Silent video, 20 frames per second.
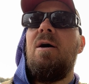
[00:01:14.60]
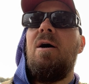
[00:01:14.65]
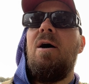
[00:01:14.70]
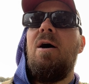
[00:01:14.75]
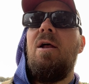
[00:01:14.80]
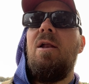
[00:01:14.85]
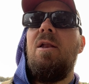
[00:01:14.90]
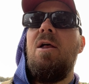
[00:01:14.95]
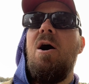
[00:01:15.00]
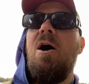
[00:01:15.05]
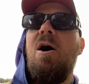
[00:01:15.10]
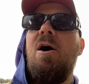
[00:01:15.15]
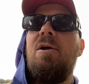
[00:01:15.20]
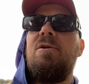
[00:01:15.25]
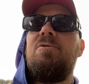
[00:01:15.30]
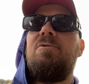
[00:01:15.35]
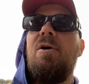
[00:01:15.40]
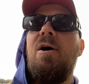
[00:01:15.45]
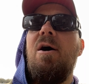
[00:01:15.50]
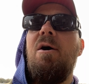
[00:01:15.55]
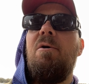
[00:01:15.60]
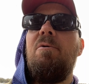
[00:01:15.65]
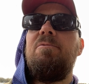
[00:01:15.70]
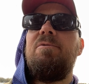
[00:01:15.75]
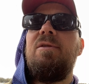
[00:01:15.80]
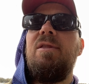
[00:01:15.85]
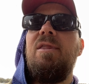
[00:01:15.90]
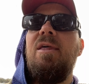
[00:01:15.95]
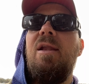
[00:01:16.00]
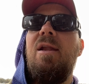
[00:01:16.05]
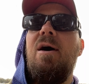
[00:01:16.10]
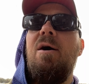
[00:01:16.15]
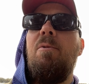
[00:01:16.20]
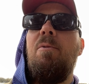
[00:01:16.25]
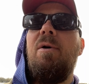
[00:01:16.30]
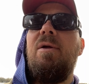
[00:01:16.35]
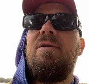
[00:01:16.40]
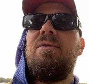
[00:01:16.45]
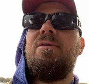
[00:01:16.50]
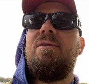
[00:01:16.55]
a long drought, and then I
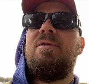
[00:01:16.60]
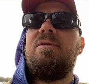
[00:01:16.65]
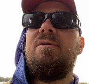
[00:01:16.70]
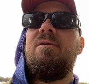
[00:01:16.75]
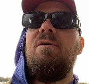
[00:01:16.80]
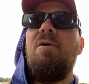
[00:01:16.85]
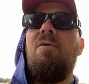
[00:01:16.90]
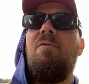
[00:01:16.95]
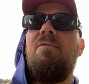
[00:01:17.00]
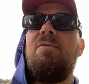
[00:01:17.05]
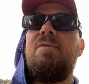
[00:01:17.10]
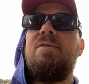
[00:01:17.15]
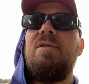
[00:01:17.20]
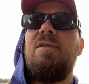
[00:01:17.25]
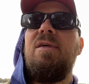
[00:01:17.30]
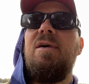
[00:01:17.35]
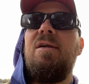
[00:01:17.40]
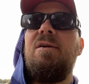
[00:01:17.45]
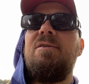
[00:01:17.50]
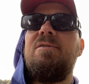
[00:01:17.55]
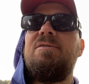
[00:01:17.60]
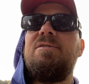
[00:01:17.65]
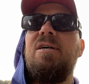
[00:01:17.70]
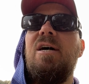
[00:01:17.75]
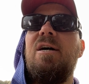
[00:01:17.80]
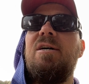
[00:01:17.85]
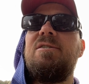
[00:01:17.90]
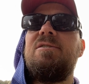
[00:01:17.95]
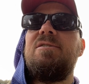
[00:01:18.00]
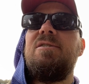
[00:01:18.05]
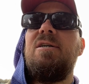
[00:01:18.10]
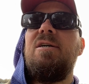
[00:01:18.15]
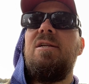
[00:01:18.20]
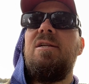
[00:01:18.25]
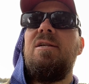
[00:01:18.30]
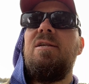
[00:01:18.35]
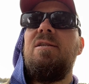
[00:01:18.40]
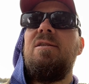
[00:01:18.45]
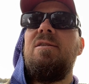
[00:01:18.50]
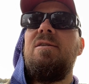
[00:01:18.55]
went over to the
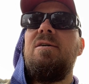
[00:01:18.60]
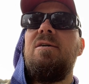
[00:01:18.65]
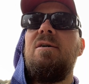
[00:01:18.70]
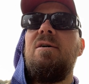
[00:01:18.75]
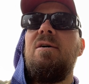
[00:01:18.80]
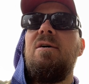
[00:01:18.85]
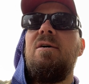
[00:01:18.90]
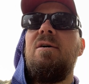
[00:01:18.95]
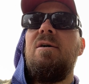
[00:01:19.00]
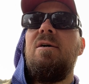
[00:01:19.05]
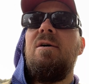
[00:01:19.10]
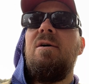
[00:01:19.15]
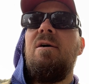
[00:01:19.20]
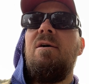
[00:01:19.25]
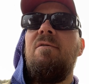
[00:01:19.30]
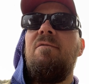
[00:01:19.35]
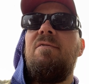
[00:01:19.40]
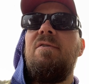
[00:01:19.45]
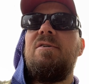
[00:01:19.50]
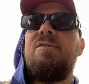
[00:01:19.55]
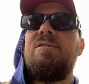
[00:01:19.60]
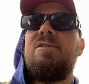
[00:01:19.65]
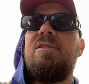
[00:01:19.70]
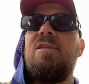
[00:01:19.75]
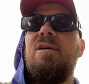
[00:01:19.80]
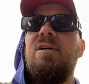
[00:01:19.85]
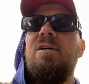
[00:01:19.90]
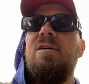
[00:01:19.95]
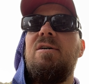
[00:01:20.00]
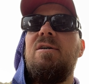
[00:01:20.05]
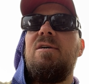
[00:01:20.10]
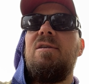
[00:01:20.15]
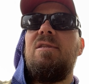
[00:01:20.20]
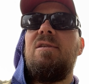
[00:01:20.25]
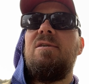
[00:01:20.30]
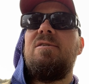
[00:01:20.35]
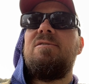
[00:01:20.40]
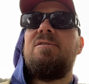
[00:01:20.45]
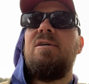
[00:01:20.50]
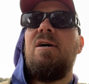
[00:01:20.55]
intersection and fished the,
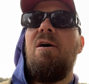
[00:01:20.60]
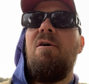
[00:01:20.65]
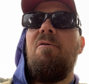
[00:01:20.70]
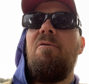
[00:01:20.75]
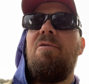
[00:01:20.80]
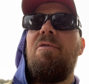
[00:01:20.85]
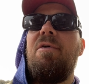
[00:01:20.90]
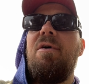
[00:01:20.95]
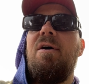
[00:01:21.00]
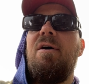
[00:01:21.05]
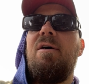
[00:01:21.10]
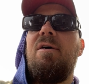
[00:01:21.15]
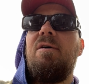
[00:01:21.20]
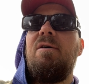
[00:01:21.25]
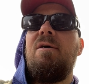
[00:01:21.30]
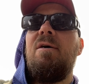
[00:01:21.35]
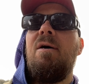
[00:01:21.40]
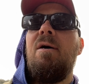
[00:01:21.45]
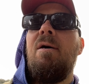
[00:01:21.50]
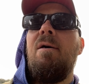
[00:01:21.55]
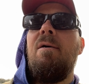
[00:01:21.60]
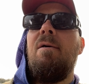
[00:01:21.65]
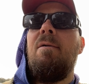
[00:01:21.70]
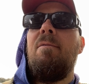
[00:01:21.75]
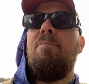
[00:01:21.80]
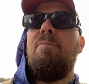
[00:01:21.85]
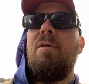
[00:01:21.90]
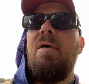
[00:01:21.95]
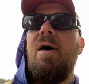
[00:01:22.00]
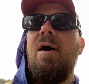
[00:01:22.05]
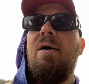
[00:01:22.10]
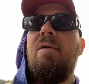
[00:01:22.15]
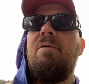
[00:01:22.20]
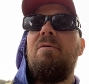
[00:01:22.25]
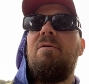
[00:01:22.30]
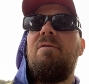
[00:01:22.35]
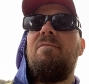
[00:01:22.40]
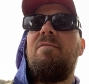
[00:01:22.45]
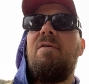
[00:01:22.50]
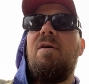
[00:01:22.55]
the south Platte
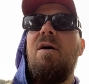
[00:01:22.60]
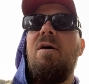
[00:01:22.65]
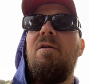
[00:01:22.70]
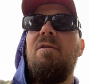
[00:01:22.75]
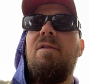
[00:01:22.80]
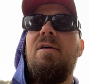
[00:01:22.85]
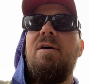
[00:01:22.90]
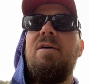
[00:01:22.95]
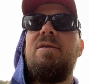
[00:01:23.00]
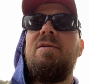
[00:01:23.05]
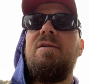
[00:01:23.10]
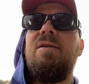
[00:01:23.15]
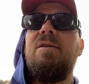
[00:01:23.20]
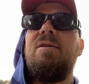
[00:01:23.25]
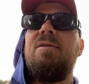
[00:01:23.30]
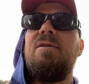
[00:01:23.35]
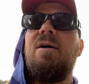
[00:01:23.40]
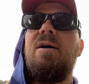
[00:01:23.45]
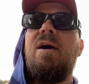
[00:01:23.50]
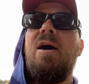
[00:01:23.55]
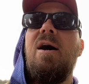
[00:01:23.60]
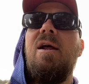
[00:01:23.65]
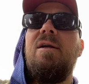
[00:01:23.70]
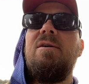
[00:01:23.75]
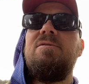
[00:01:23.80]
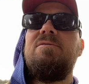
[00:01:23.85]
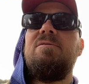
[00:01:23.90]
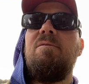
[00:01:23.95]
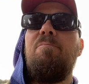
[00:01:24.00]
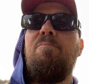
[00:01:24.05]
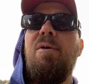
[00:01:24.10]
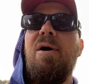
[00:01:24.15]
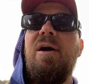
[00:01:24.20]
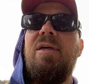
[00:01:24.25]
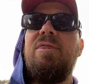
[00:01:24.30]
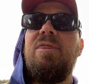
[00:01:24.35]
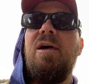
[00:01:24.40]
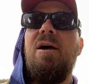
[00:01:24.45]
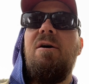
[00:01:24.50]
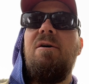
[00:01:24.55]
River outlet, and I got in some
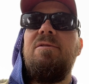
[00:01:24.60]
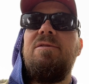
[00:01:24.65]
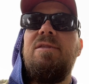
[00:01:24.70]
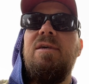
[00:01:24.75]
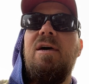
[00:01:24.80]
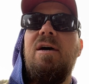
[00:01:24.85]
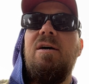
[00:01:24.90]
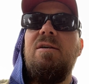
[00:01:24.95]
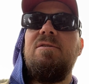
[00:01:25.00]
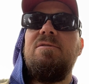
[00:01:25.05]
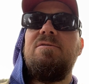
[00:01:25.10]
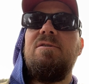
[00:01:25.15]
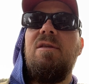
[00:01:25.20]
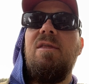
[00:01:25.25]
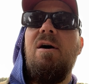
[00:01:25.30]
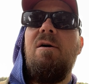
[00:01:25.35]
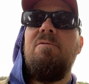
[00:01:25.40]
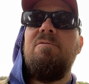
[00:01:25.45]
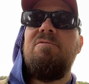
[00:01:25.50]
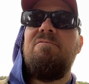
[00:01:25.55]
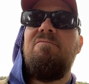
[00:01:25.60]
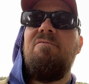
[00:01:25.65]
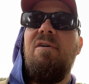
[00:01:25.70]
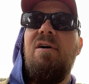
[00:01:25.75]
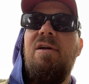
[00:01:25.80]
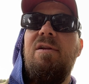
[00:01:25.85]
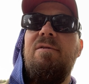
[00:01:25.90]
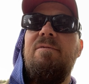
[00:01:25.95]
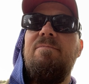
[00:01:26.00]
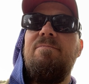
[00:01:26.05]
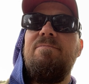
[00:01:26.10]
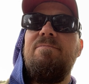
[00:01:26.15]
pike there at the end, so that was fun.